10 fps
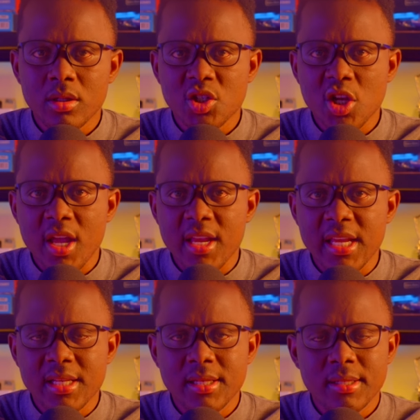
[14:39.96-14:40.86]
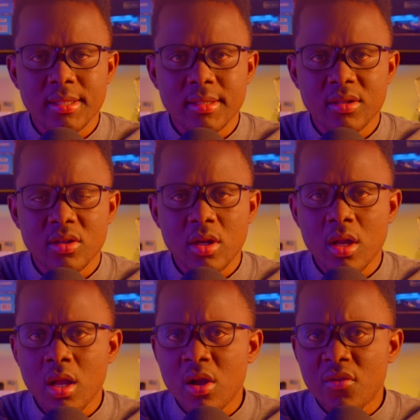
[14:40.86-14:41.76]
share it,
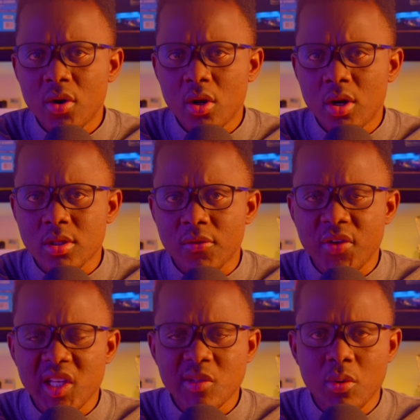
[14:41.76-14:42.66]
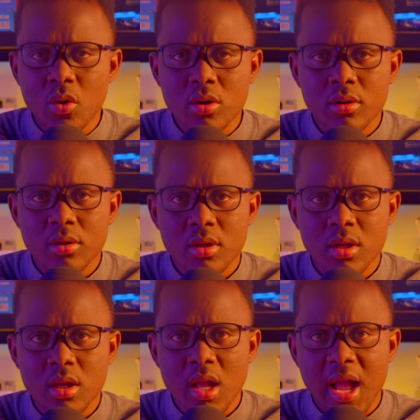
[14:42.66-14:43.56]
follow us on Facebook,
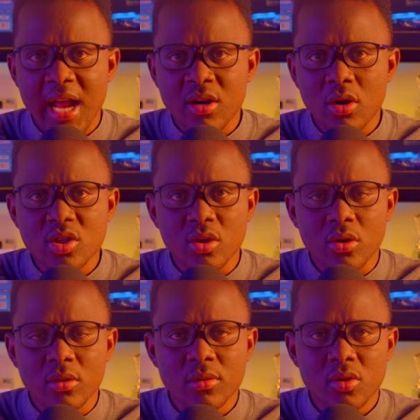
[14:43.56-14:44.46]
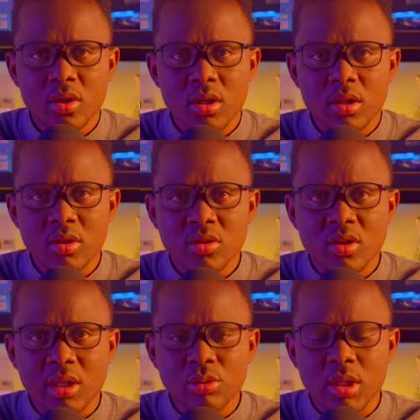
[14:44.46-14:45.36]
and also
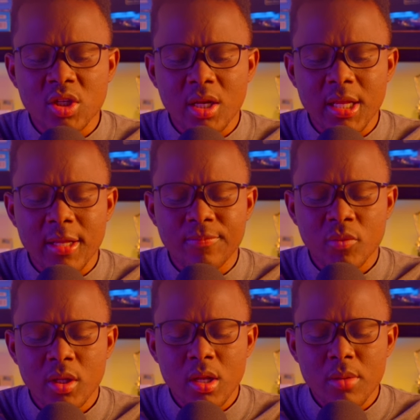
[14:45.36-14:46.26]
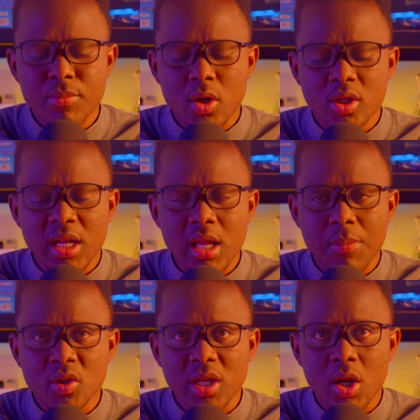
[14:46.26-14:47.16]
subscribe to the channel because that
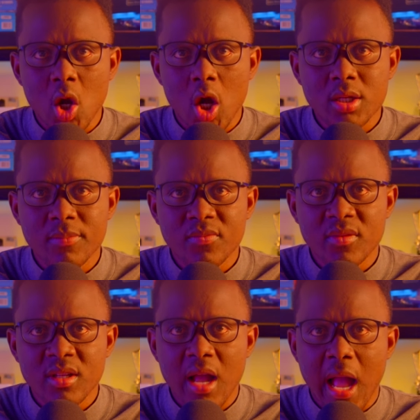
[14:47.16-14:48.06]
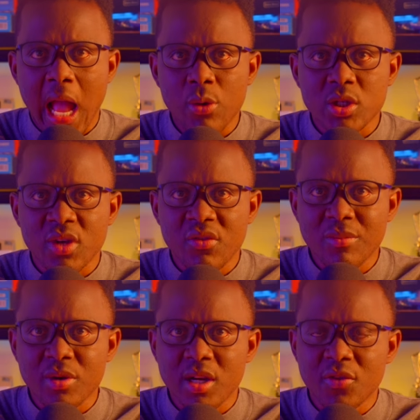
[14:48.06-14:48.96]
helps us a lot and I shall
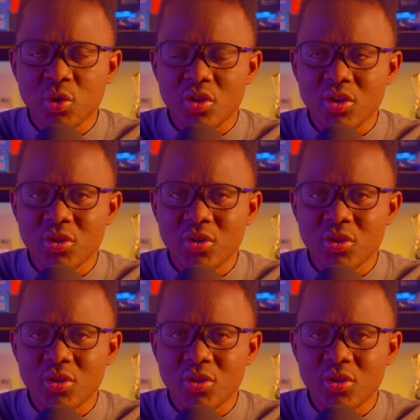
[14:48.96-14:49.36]
forever be grateful to